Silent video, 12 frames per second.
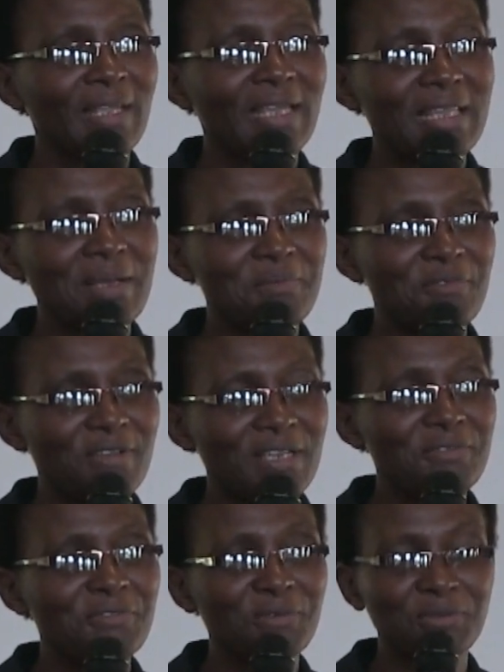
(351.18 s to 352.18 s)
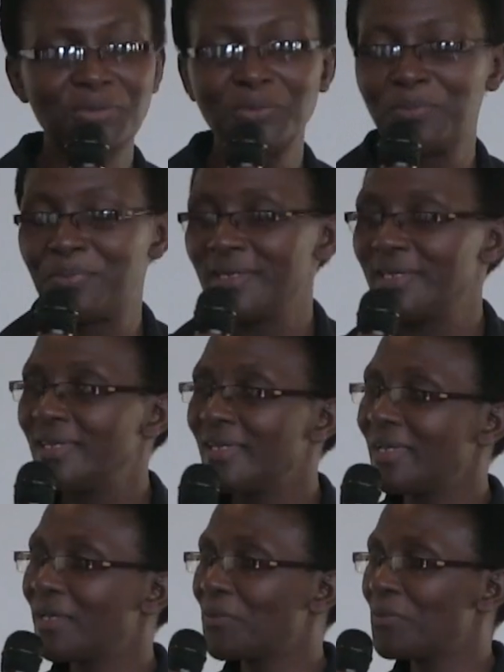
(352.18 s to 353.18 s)
And I'm thankful to be
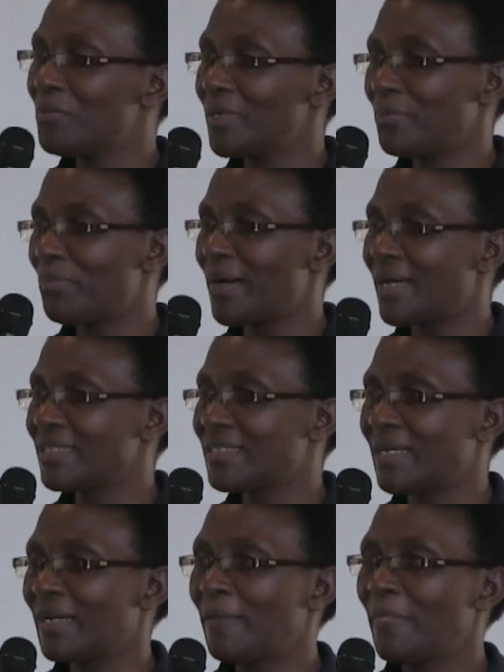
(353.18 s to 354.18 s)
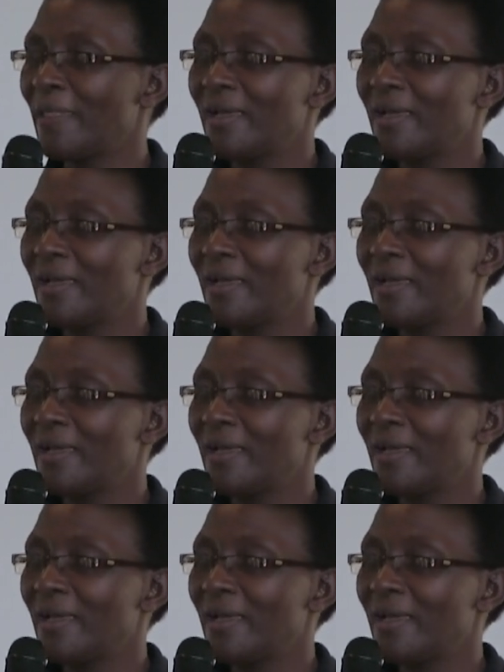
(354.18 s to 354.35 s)
a woman pastor